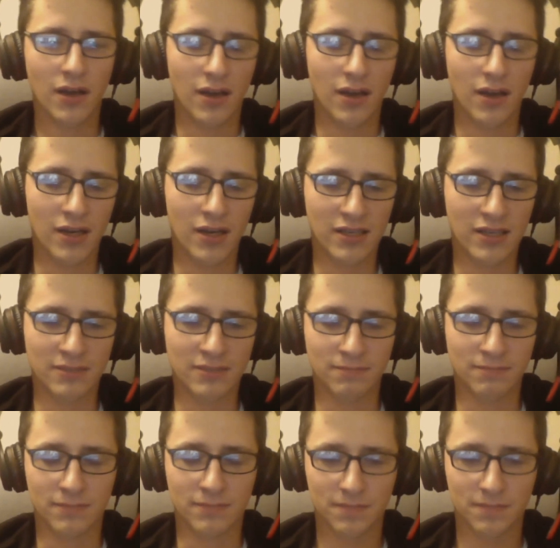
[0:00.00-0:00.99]

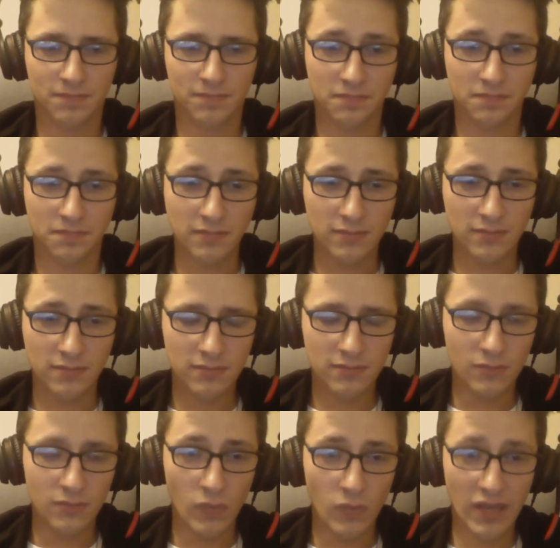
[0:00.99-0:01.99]
Um,
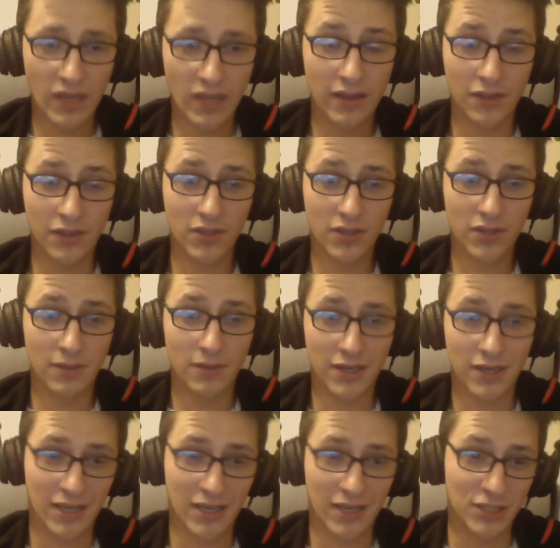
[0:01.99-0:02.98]
and now that I think
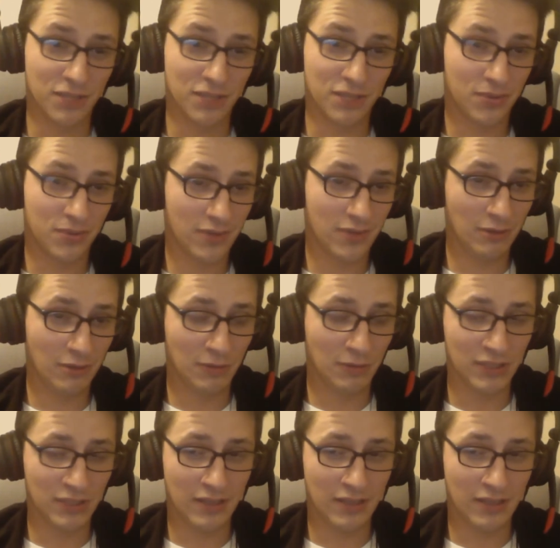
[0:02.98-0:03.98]
about it, I should
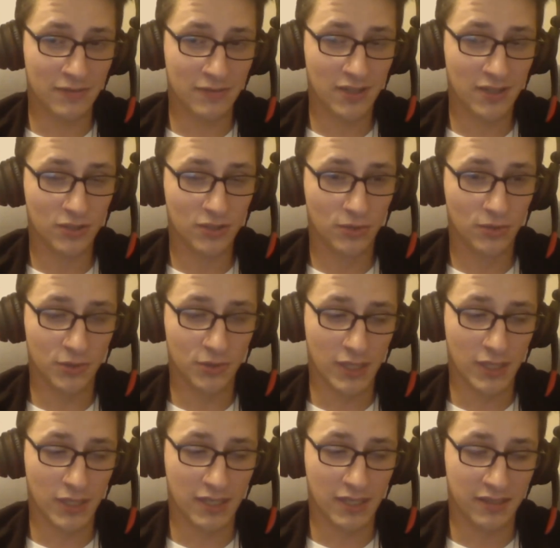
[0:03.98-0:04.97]
probably have not told you
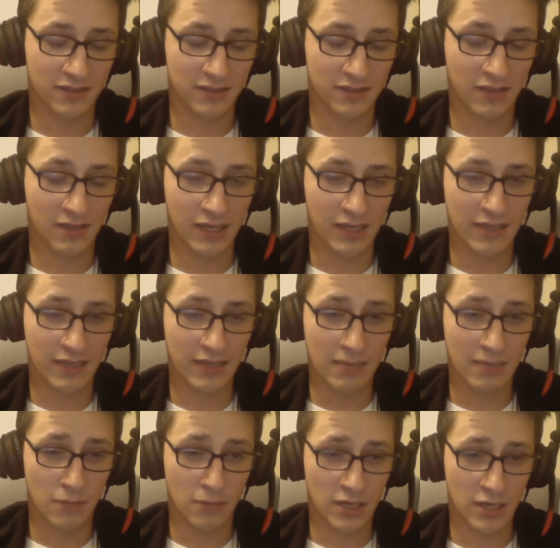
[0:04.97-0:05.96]
guys that
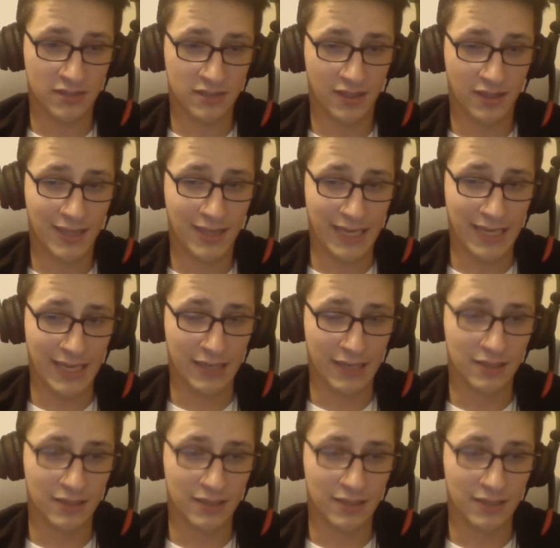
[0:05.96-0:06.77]
that mod is a thing.